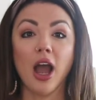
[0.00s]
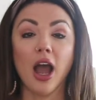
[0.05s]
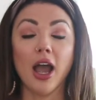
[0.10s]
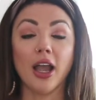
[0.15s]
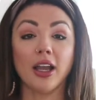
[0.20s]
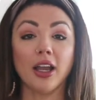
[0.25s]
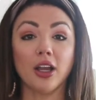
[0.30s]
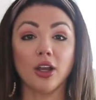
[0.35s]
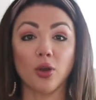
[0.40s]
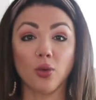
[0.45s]

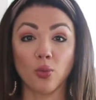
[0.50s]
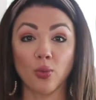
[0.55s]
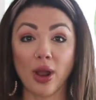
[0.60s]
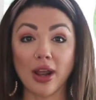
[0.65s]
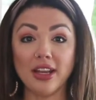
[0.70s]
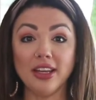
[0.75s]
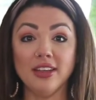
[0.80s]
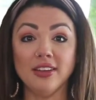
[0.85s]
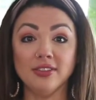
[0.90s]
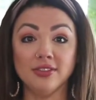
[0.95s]
I got
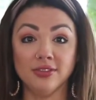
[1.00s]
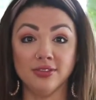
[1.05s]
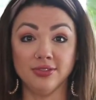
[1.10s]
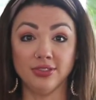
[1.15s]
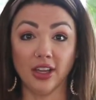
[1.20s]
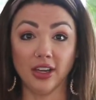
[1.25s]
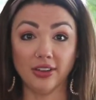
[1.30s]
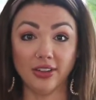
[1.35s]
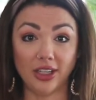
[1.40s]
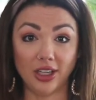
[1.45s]
ready
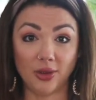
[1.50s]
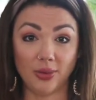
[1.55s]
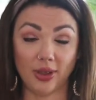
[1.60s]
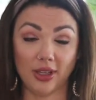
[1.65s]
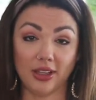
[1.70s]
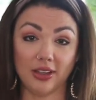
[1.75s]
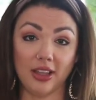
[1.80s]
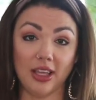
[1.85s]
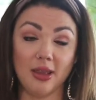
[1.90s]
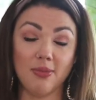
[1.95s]
very
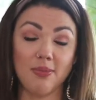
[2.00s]
quickly,